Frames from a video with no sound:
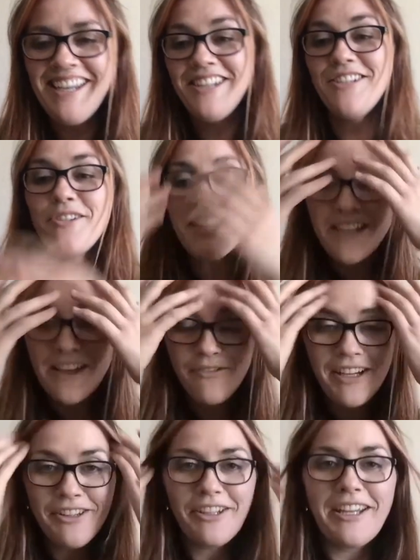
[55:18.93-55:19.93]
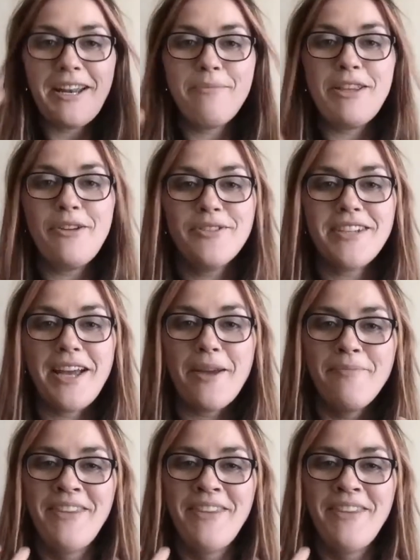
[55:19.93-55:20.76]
Did you guys have fun looking at me the whole time?